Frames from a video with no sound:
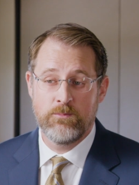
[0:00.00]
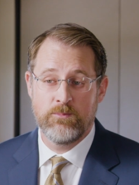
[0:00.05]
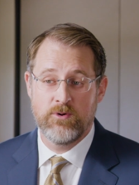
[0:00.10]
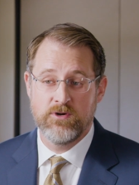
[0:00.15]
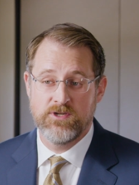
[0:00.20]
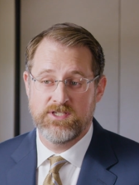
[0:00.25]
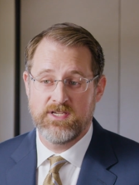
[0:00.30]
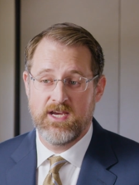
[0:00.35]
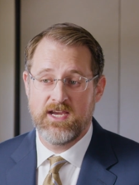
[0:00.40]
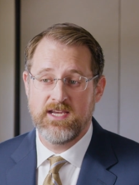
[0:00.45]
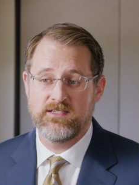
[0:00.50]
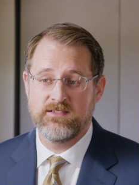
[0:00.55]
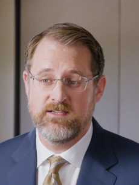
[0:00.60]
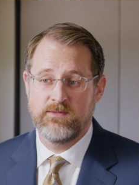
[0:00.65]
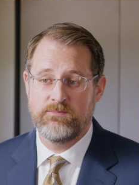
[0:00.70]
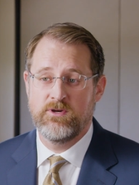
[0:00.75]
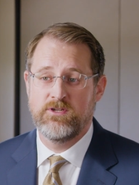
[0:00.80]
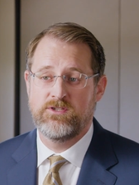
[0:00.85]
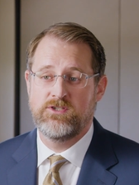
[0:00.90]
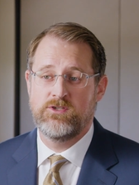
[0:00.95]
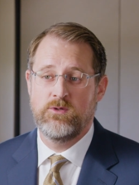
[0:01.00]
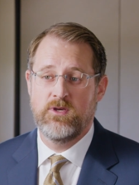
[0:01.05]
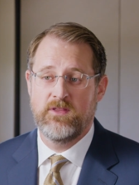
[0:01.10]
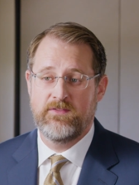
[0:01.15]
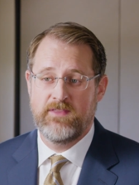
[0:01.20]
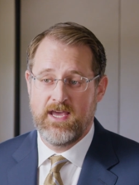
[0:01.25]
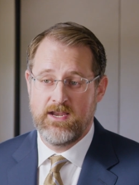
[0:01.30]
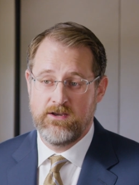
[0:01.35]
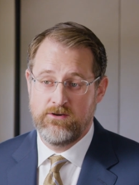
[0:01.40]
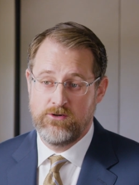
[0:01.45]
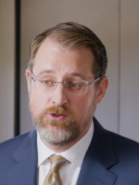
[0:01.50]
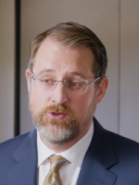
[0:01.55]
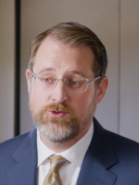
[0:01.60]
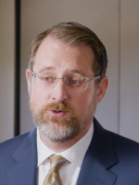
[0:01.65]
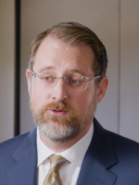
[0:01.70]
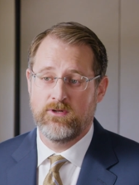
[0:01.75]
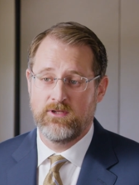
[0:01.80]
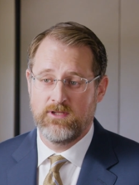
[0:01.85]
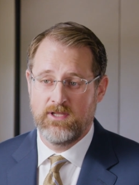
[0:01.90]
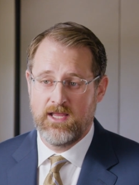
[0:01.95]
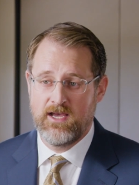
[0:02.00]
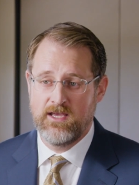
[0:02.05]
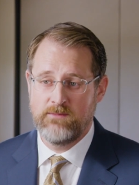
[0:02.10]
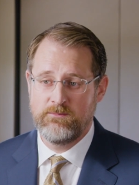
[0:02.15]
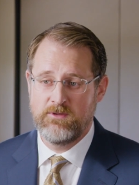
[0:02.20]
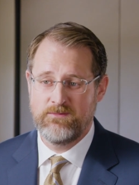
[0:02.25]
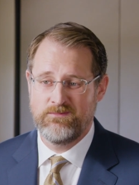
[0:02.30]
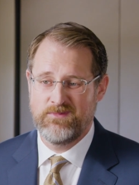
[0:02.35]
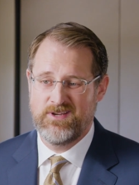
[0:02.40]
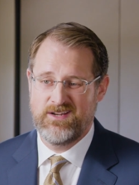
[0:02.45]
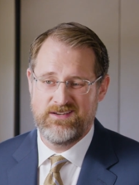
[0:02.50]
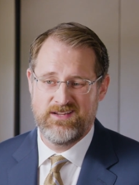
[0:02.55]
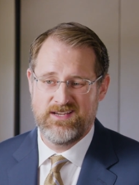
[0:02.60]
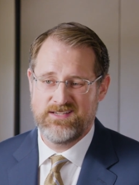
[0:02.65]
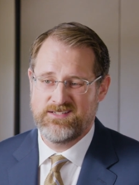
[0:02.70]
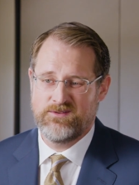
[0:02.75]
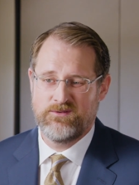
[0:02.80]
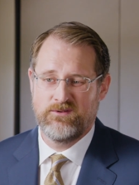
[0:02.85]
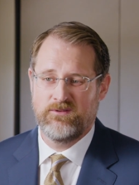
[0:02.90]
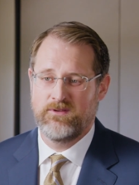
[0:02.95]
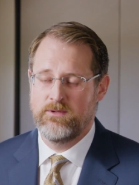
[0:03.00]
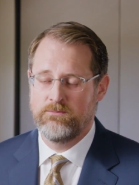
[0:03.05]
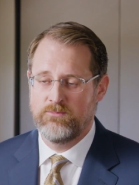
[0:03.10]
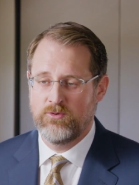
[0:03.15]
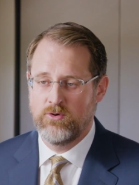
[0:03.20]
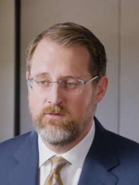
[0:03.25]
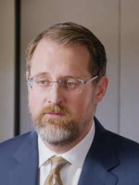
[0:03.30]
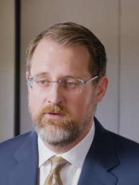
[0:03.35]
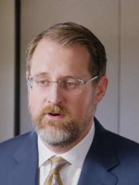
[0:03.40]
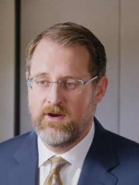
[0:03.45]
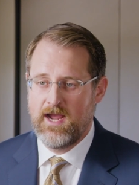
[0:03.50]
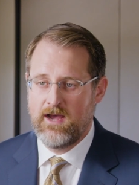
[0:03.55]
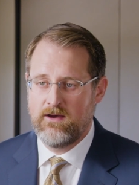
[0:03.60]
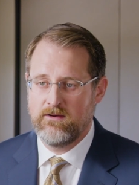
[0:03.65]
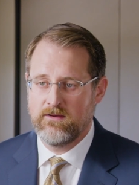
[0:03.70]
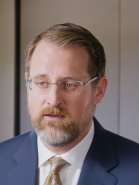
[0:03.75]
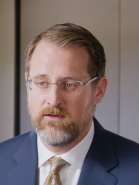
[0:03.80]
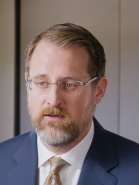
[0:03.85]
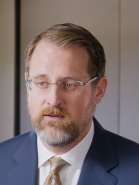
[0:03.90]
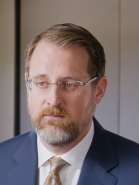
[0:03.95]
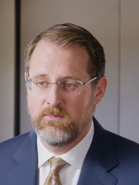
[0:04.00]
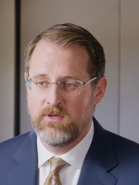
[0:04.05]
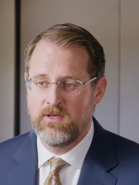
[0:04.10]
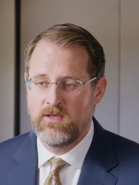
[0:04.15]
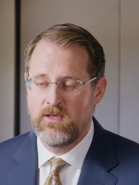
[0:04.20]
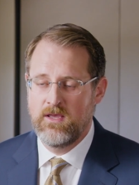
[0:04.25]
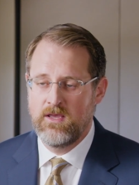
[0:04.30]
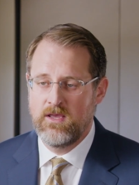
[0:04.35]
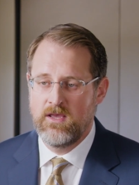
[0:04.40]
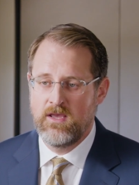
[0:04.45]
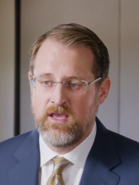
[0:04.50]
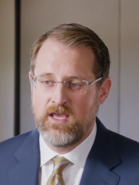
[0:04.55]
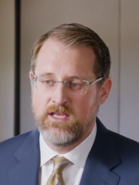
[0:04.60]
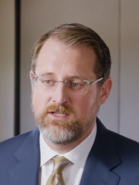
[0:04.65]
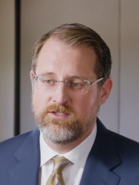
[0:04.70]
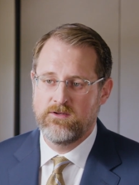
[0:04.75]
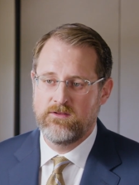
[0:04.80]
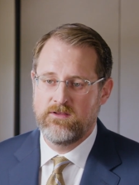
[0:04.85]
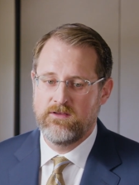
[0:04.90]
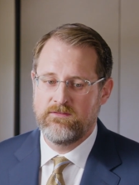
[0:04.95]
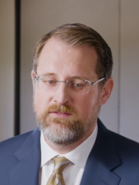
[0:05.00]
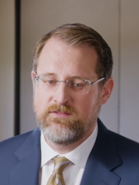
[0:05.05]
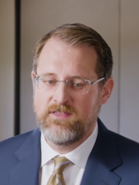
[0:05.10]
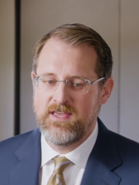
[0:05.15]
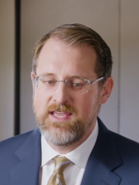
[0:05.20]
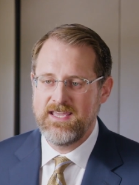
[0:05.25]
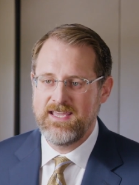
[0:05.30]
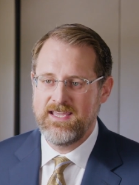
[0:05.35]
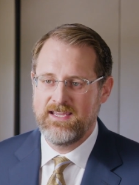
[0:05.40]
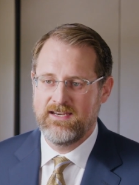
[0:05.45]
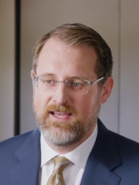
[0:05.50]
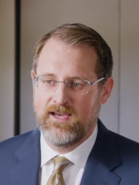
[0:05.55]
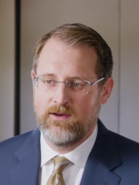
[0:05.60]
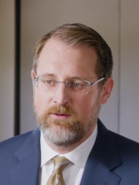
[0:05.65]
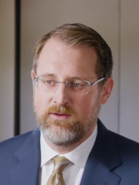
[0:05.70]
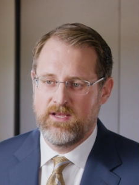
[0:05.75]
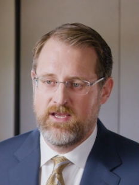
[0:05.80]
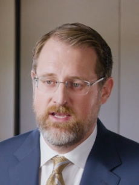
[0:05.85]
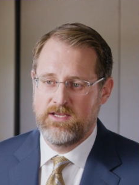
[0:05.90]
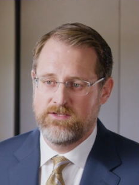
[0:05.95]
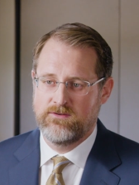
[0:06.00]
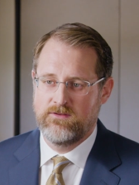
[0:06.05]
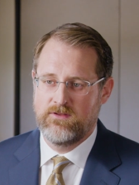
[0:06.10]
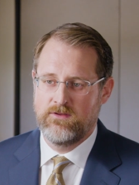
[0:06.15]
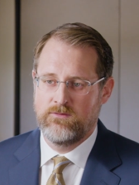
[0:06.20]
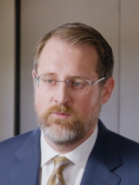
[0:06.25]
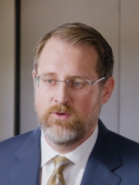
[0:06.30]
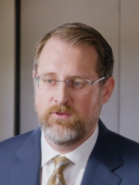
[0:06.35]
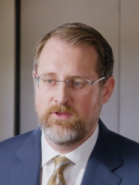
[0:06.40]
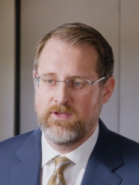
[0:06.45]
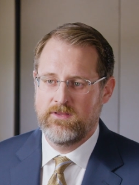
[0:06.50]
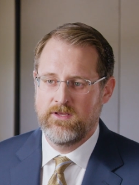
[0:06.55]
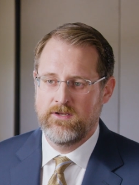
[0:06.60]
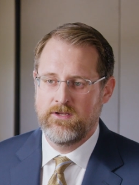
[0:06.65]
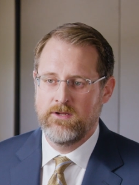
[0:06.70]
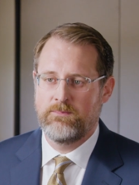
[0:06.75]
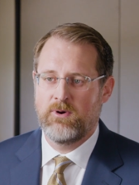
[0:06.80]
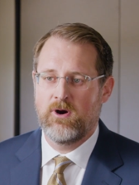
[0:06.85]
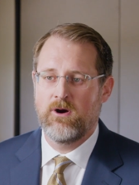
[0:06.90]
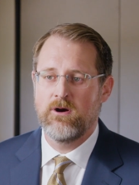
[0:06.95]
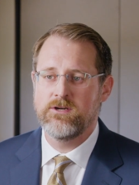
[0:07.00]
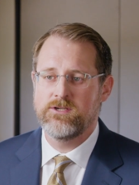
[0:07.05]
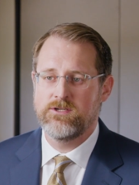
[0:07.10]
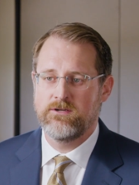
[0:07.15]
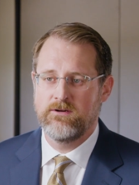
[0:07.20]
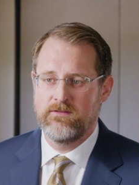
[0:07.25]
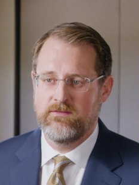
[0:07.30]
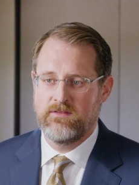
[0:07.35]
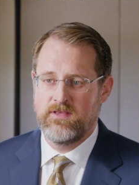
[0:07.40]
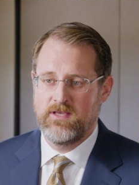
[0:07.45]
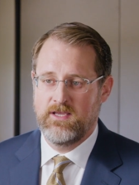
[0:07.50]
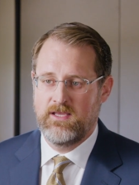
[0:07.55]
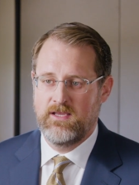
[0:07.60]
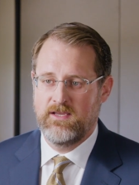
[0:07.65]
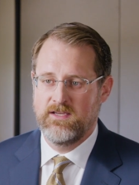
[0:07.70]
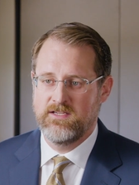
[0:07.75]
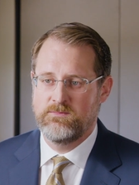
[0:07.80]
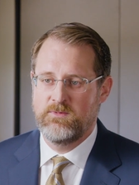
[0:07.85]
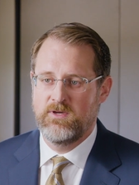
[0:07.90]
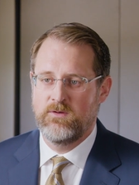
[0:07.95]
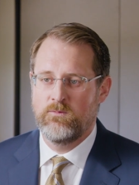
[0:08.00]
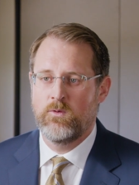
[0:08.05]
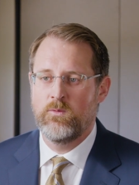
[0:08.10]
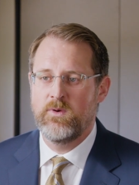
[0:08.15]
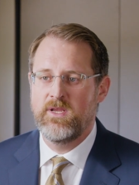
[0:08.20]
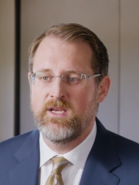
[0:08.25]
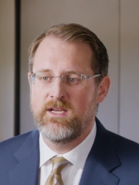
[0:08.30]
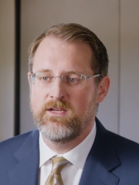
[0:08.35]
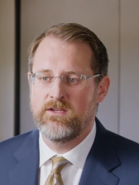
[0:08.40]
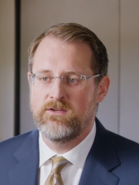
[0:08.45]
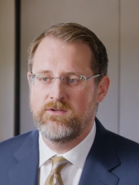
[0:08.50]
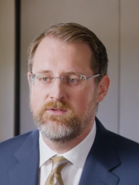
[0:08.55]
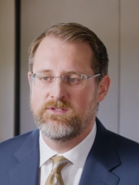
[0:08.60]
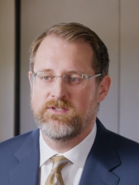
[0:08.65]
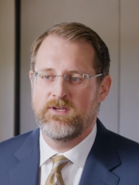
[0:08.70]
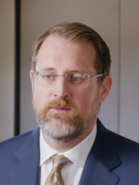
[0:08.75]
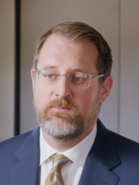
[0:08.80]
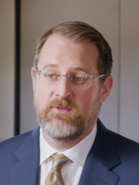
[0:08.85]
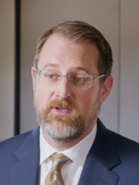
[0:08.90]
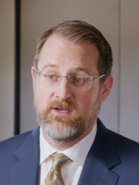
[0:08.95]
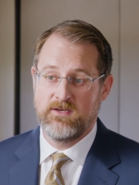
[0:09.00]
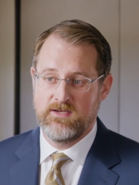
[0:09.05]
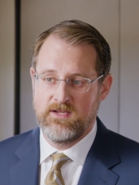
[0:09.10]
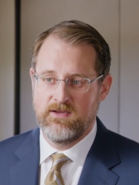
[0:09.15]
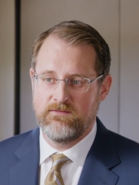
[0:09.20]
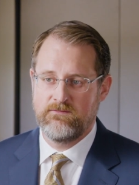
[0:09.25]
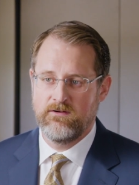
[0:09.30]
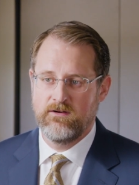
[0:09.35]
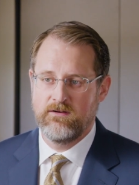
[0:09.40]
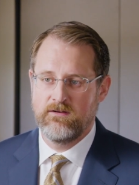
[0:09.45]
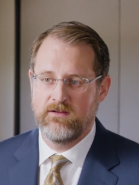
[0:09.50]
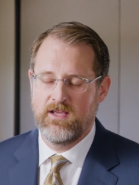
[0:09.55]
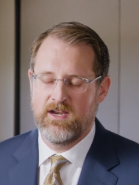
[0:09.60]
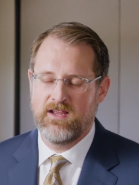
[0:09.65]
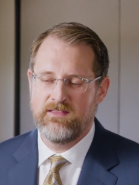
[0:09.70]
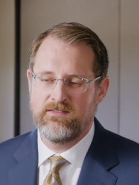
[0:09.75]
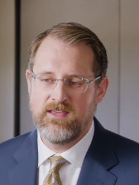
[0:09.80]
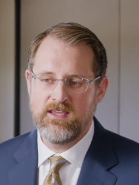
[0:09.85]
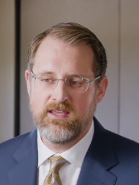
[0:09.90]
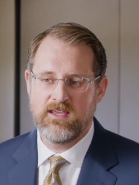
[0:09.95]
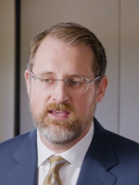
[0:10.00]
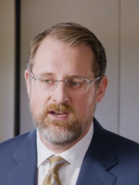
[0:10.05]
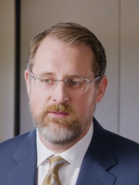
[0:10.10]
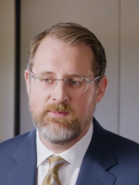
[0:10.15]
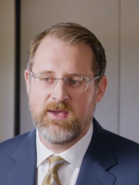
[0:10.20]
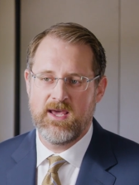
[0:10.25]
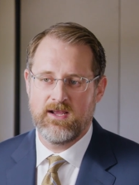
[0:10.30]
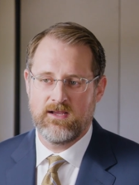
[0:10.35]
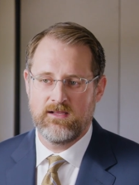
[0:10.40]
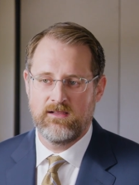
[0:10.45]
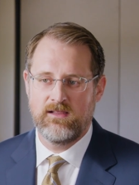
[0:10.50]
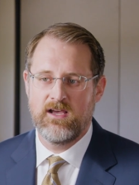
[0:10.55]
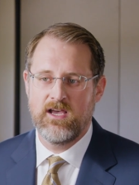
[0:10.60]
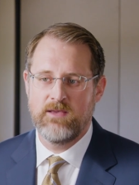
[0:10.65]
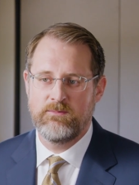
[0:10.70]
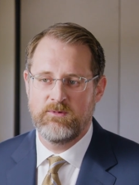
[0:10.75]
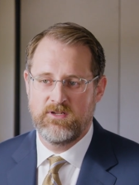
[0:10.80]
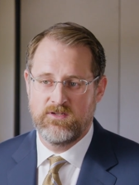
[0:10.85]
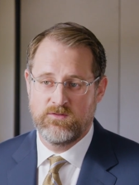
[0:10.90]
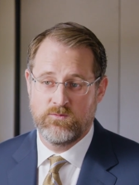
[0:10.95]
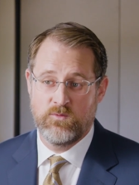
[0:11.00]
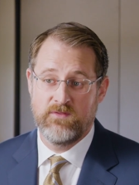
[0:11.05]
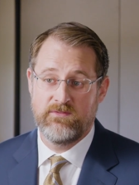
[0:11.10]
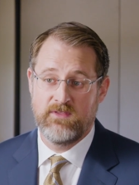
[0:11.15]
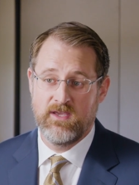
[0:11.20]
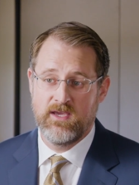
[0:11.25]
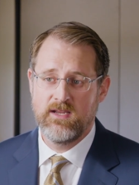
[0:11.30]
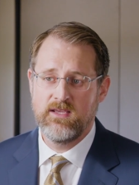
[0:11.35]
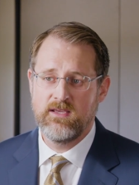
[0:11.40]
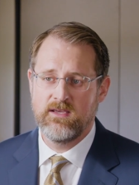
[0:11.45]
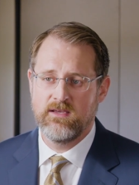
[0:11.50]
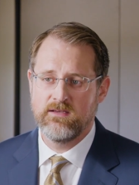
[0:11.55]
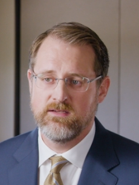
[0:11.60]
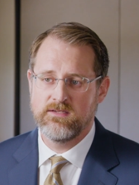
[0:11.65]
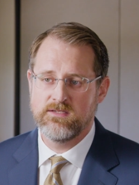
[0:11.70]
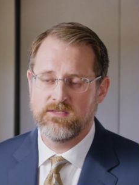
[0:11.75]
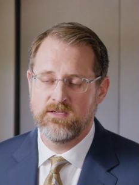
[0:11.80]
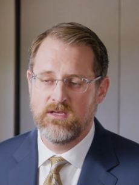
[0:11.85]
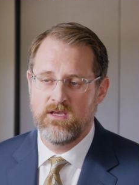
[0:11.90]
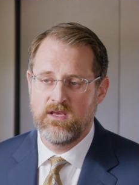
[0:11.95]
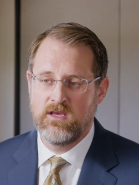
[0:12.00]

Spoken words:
precisely puts you at that neutral alignment, but it doesn't really improve your outcome. And so the thinking nowadays, or really the departure in thinking, has been, well, we need to do something different. And I think kinematic alignment is what that is.